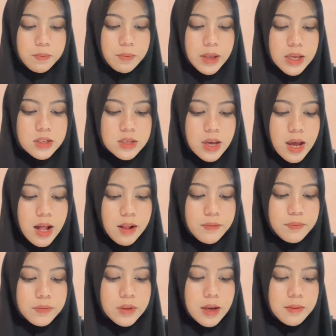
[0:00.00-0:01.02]
plans
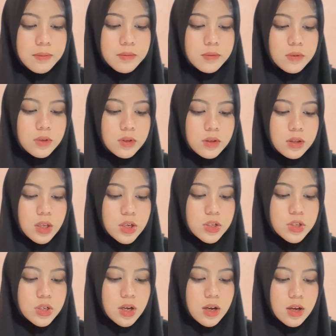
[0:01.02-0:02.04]
helped them
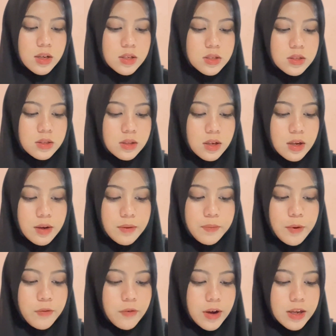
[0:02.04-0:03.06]
teach us,
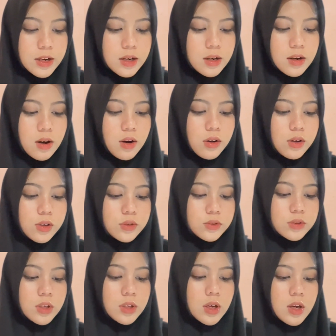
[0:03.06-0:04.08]
provided
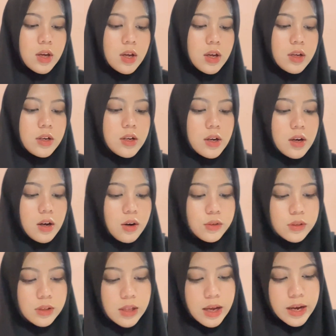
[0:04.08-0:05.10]
all the
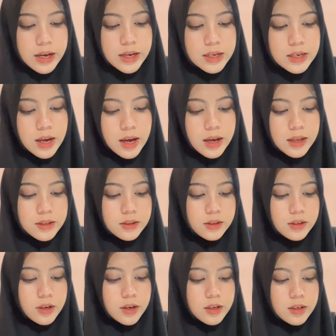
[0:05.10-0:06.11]
outline and
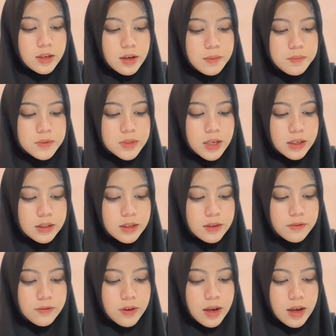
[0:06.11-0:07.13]
learn
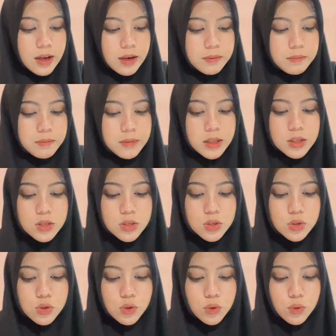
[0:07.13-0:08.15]
objective and means
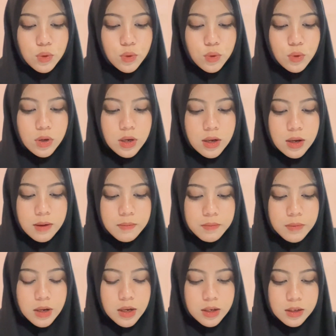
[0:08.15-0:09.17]
to
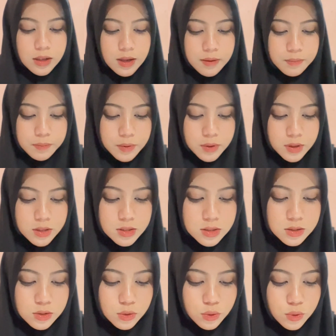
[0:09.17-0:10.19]
accomplish
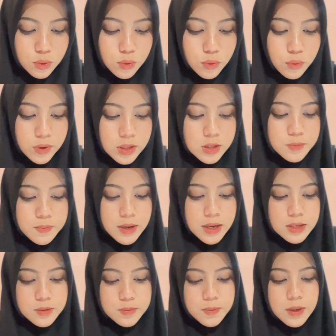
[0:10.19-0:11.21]
with
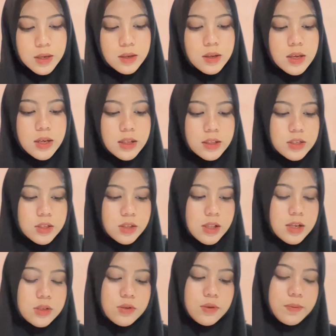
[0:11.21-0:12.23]
specific English
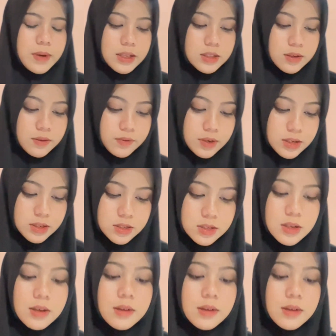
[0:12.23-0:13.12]
classroom activities.